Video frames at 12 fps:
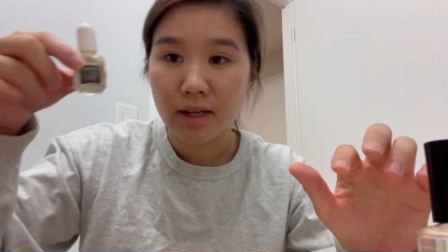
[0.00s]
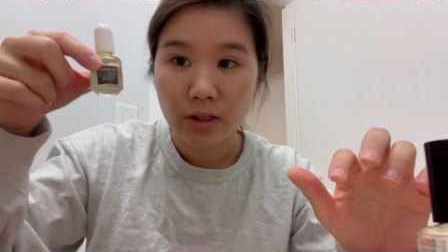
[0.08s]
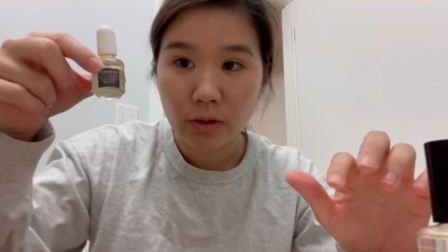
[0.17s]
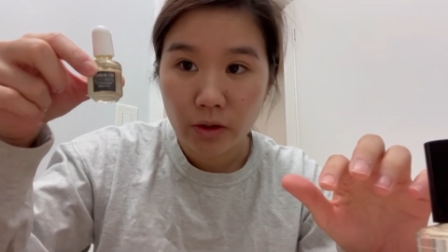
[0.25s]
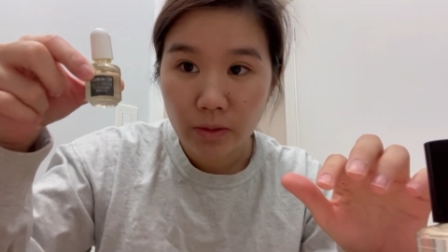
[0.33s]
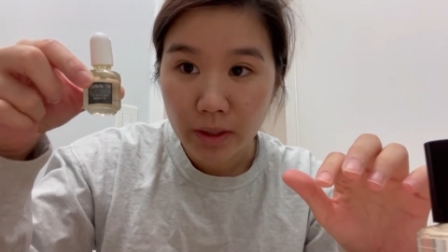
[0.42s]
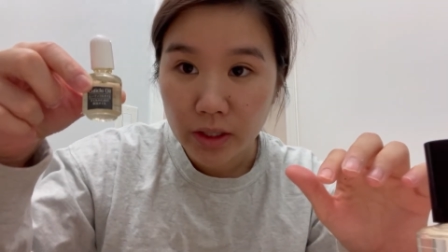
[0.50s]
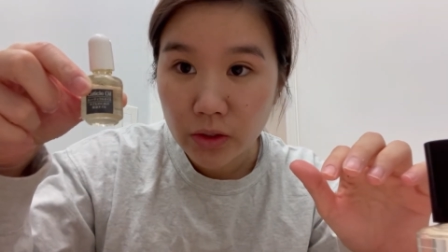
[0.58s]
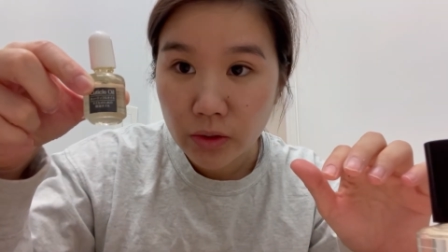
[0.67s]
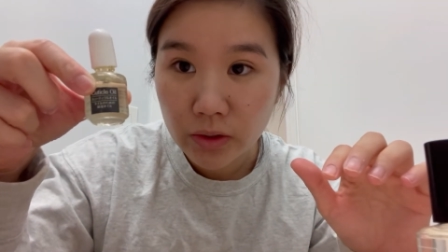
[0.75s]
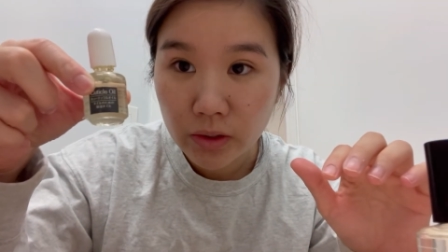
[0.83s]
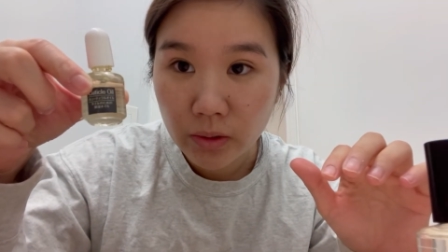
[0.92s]
I go with my
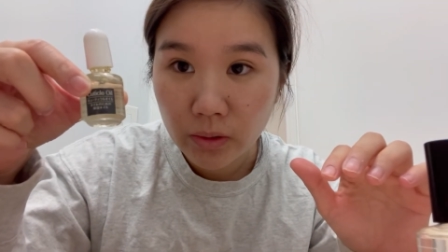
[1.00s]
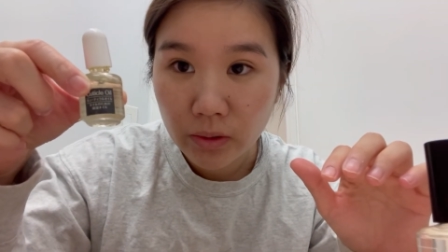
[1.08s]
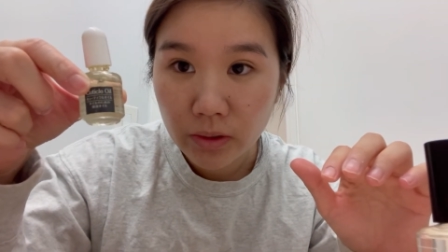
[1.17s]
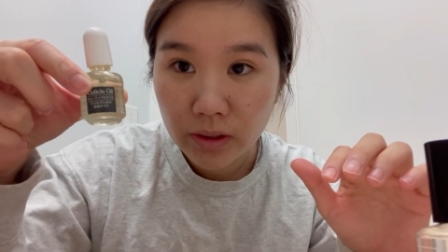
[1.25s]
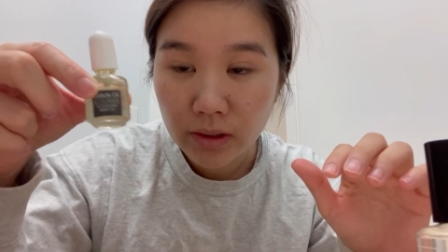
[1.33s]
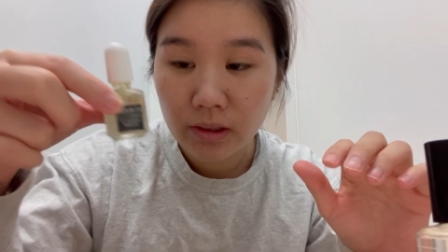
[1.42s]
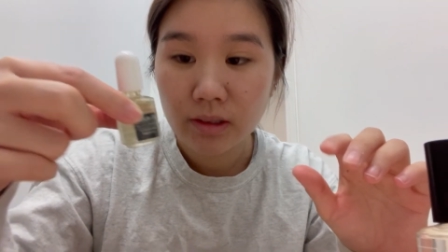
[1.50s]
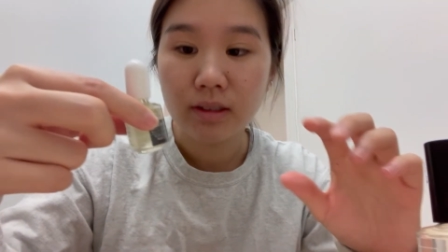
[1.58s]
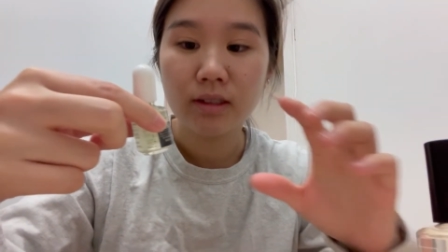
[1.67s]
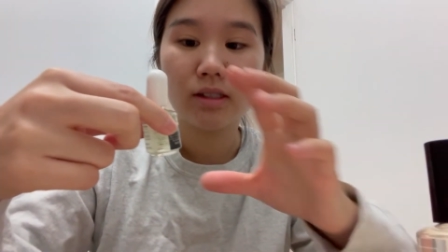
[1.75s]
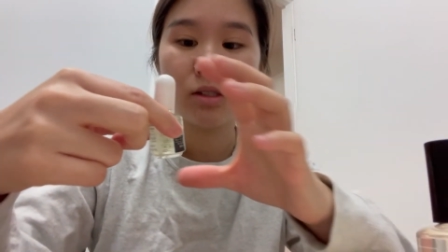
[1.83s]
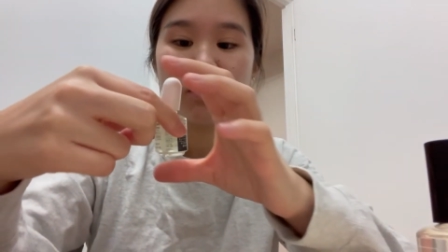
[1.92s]
cuticle oil.
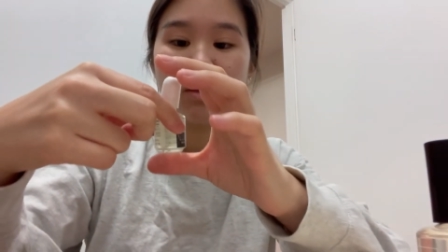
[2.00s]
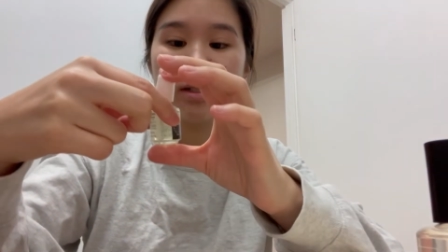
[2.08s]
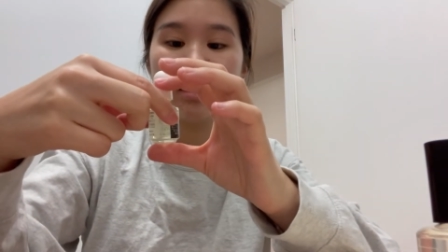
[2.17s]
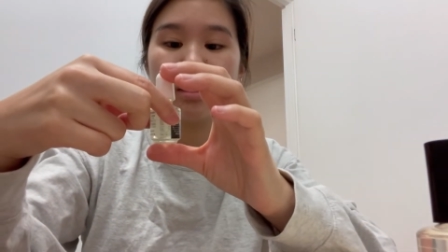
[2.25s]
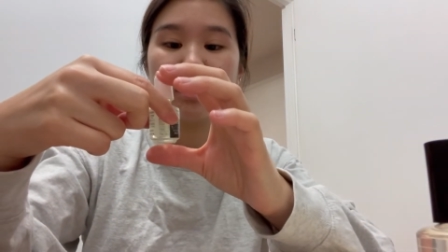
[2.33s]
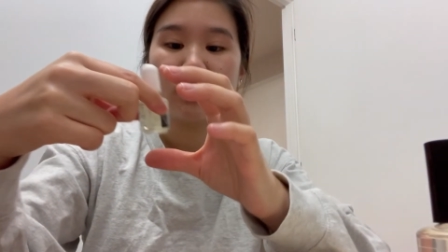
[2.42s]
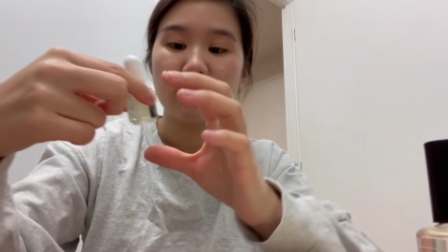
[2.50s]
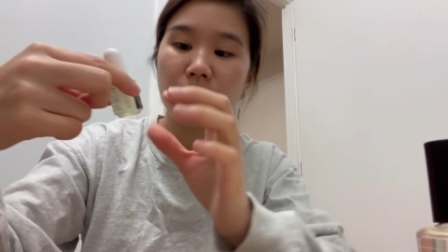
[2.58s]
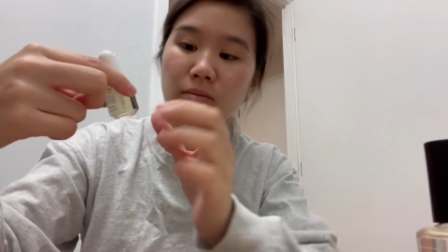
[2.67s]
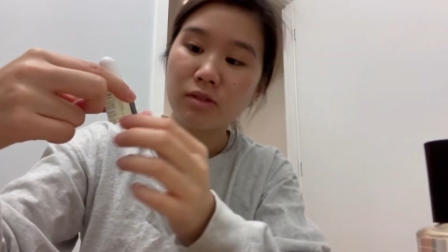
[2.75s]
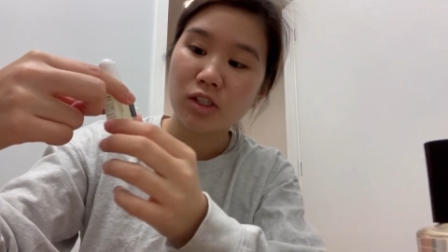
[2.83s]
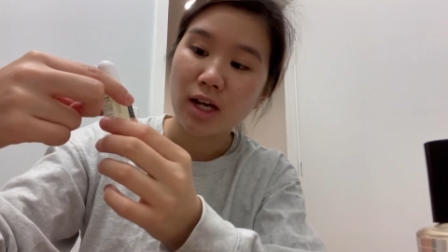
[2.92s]
This one is
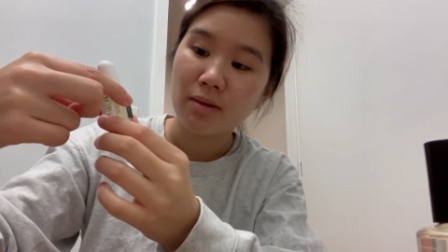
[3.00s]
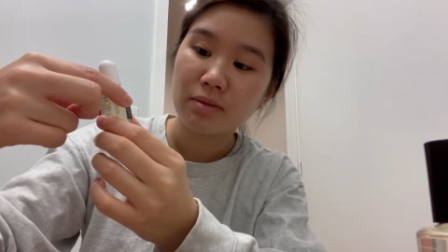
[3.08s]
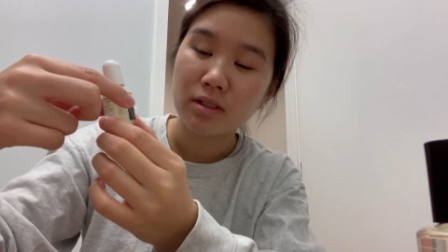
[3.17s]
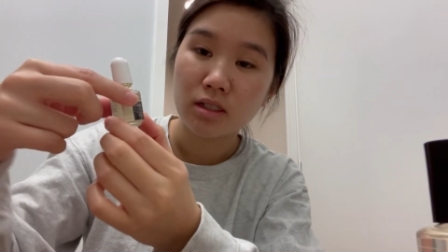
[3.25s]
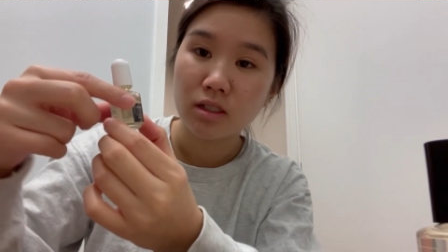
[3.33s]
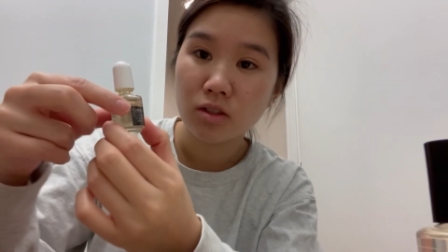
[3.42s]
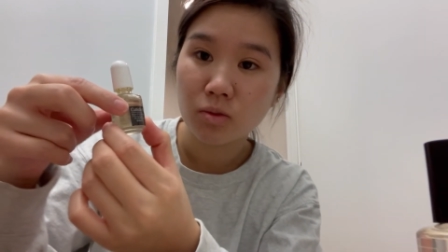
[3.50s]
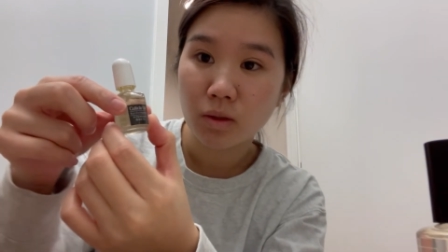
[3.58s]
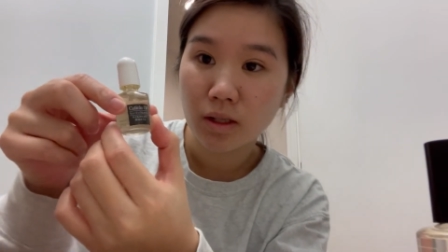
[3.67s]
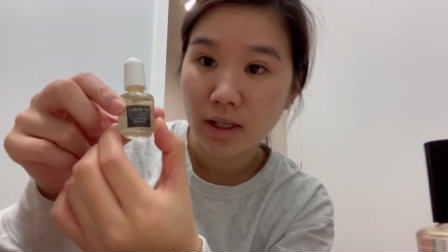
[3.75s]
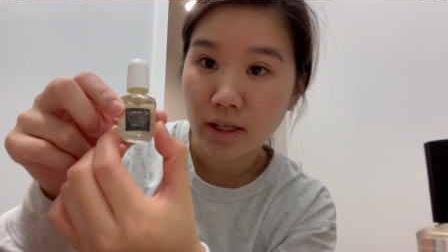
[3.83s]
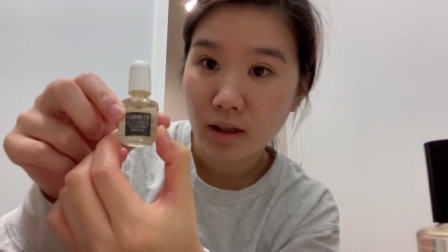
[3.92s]
some Japanese
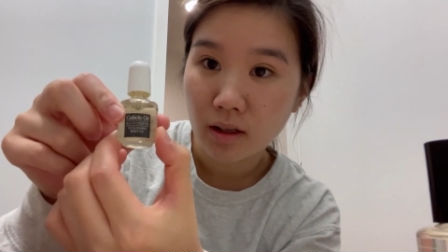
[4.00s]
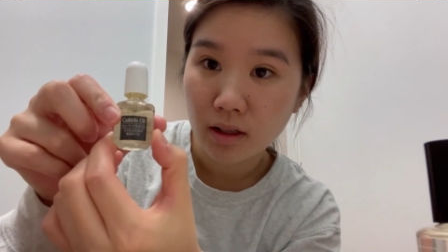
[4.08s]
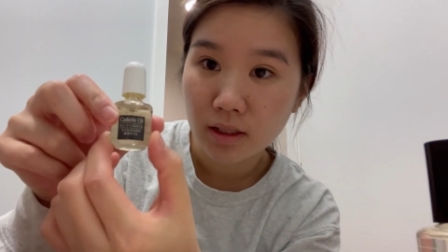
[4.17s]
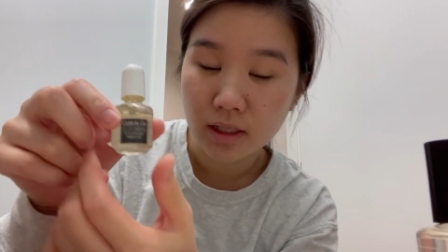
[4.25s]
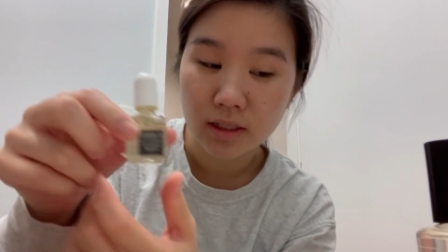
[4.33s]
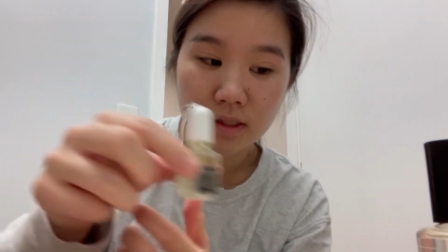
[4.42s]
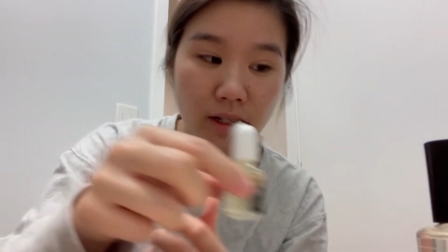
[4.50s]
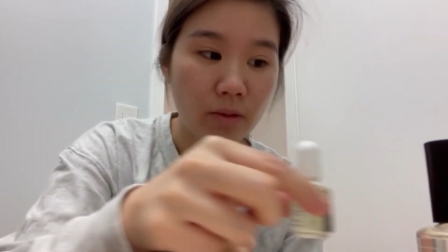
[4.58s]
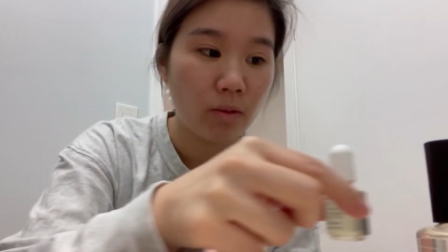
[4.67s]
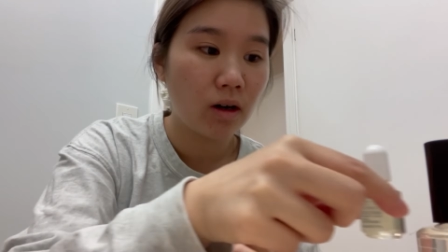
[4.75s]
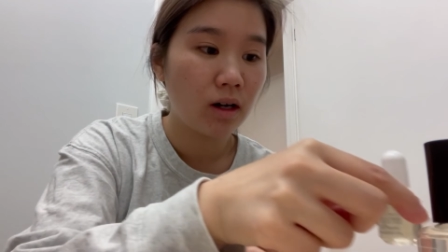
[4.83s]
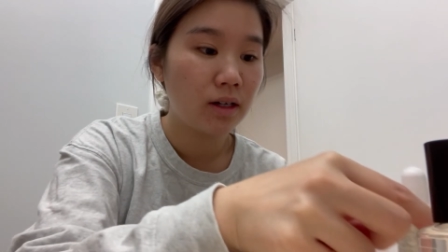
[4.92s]
one I got in
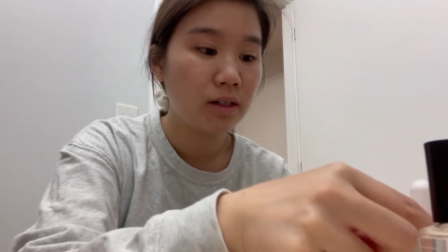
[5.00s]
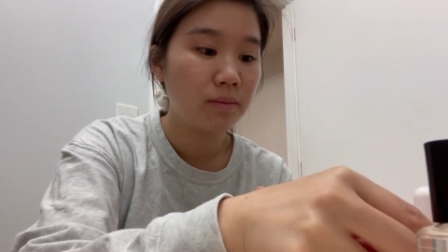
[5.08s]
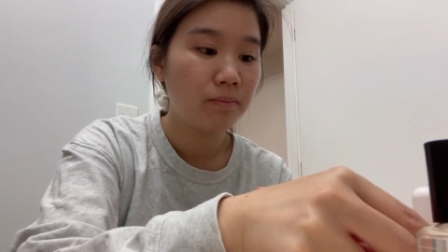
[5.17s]
Taiwan.